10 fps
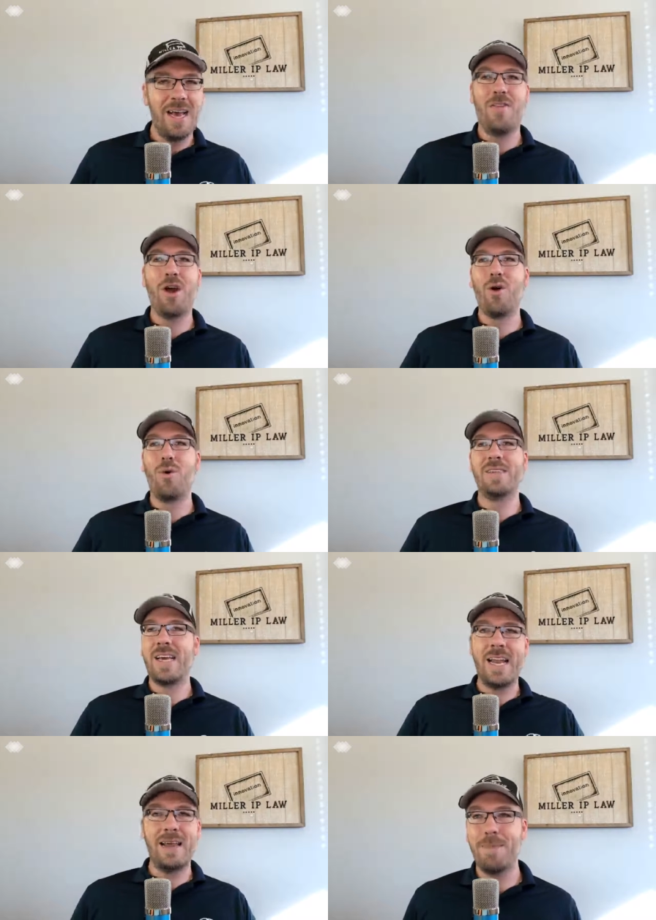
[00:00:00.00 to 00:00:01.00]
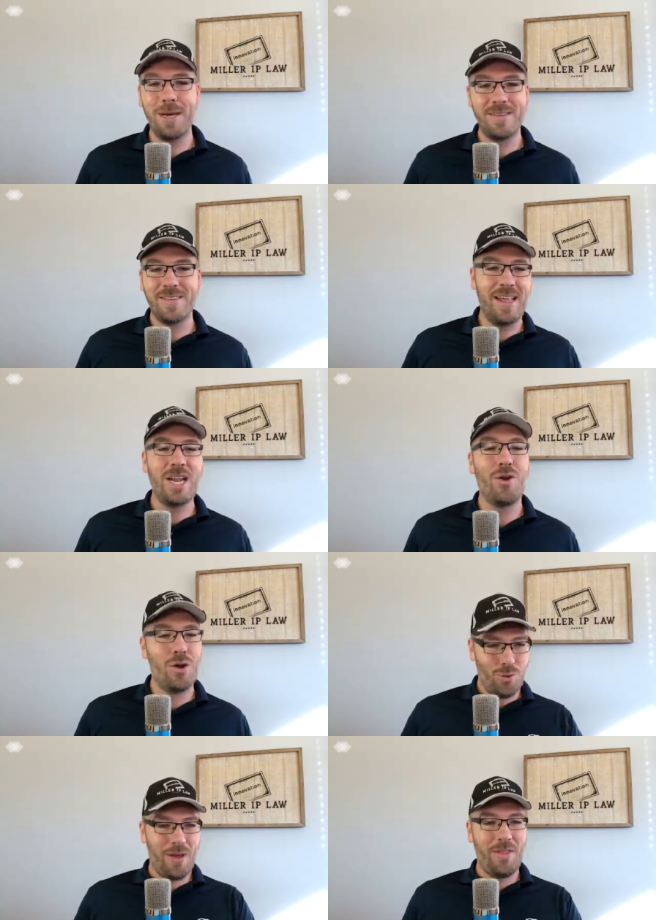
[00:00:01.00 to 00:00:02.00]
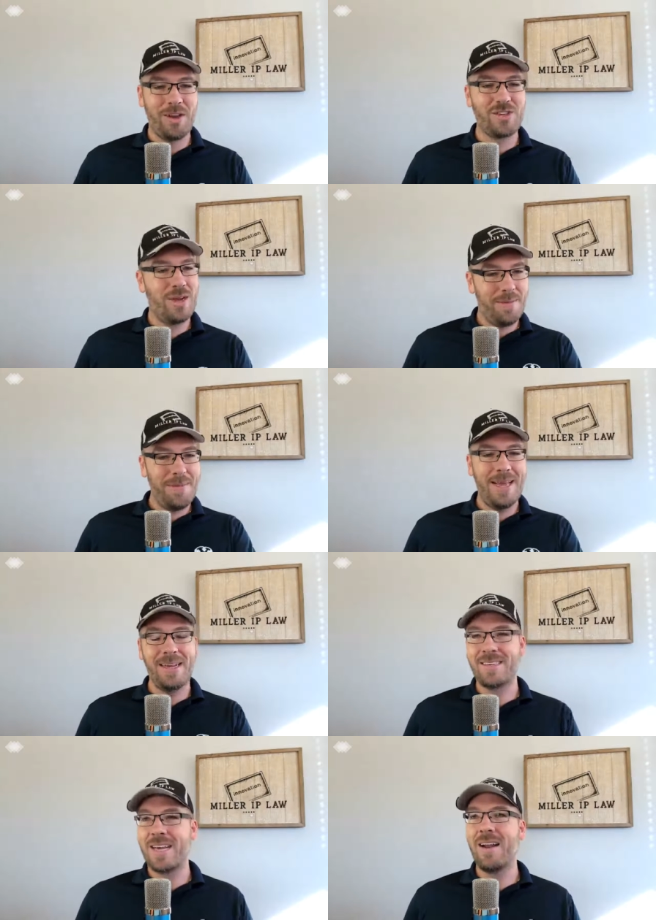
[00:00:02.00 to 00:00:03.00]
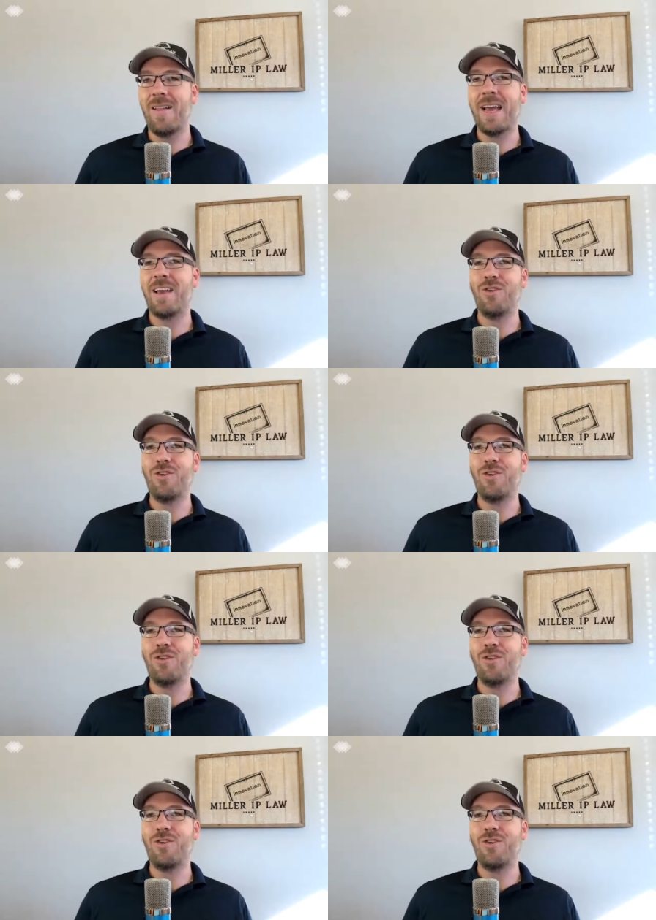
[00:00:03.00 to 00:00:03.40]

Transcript: they're always getting bills that they don't know what there's going to be and it's kind of like